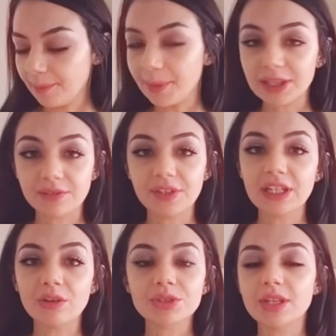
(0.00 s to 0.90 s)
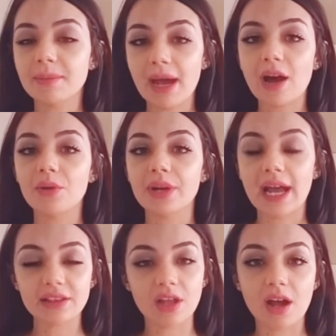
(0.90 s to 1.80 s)
But the video somehow
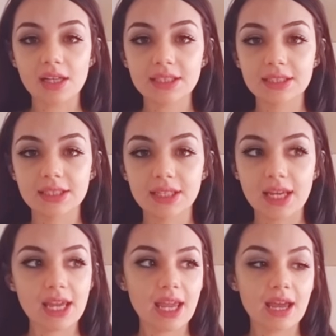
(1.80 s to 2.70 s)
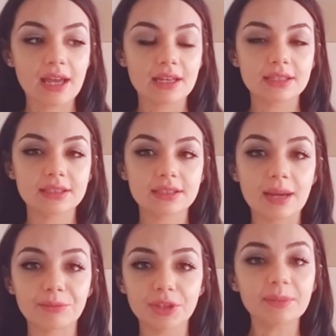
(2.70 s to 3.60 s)
got lost and
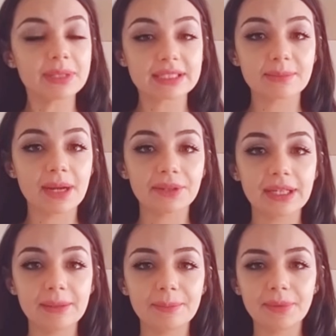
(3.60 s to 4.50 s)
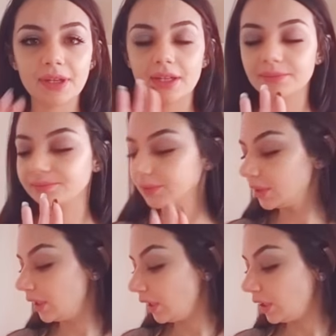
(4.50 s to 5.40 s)
I'm really pissed about it,
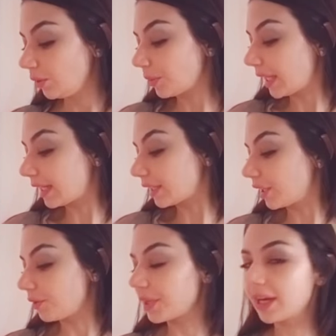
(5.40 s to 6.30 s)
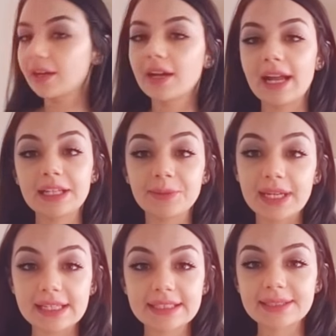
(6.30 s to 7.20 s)
but we're not gonna go there.
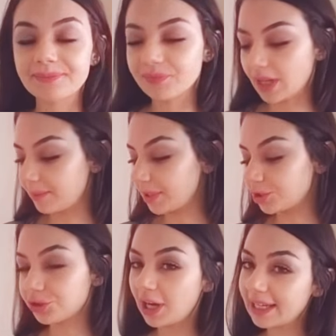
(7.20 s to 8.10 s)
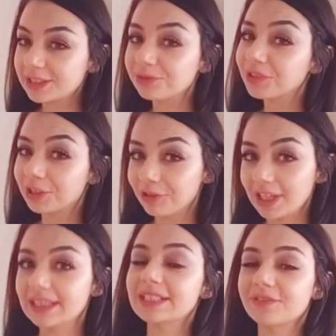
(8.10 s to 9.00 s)
Anyways, I'm gonna try to
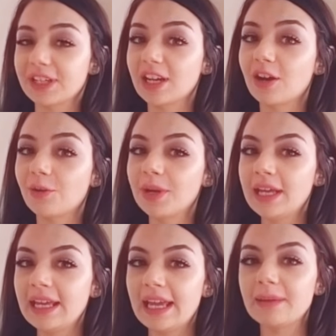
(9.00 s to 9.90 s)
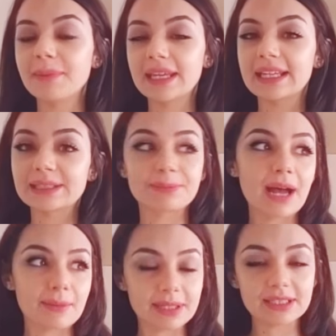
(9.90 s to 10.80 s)
recreate this video and make it as
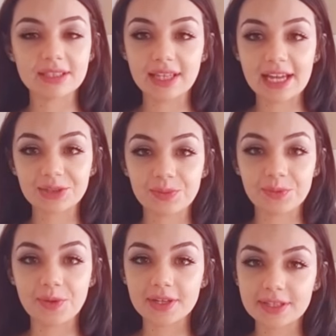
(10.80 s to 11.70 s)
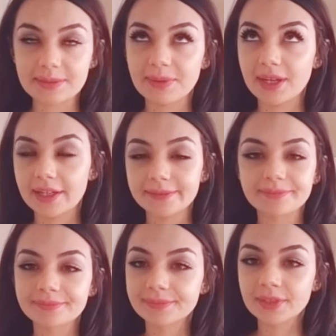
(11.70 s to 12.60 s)
bomb as the last one was, but